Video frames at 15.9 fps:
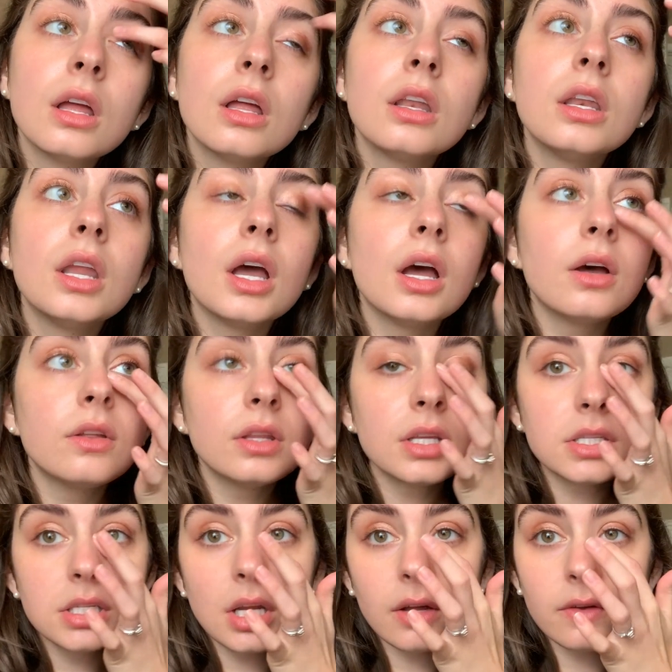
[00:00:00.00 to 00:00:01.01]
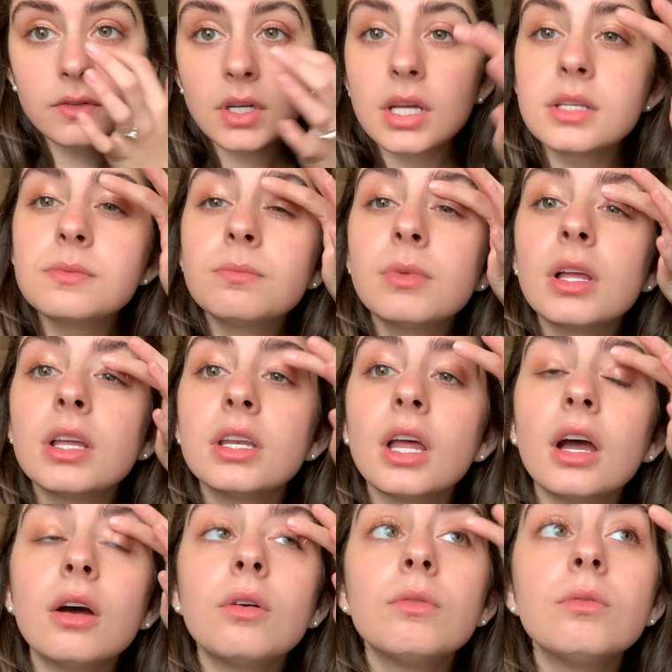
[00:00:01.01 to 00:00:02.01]
Now this stuff does blend
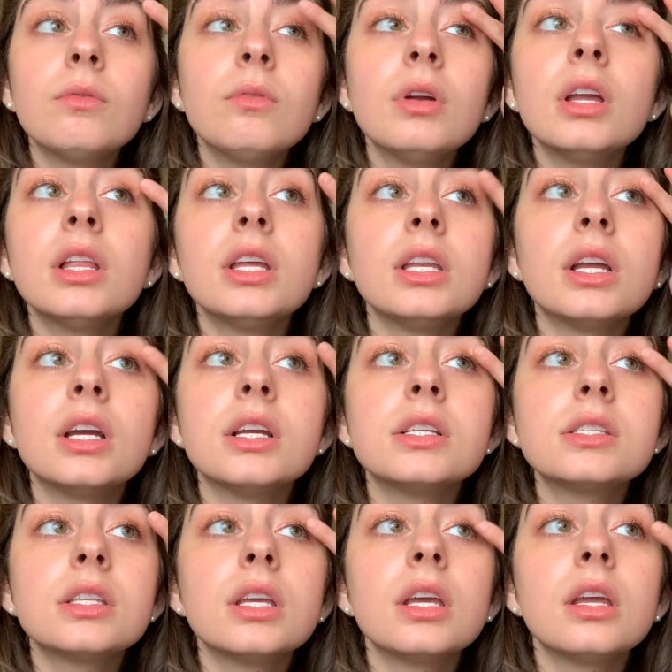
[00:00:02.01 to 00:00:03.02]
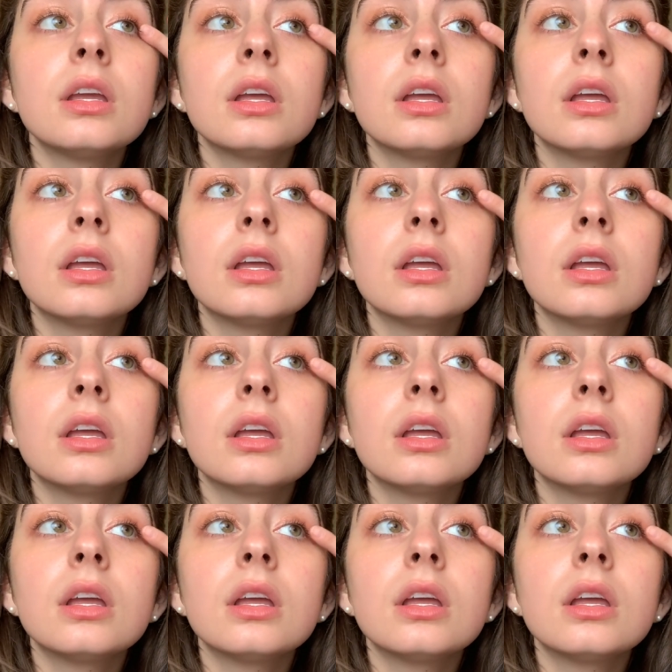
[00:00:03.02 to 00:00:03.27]
out really nicely.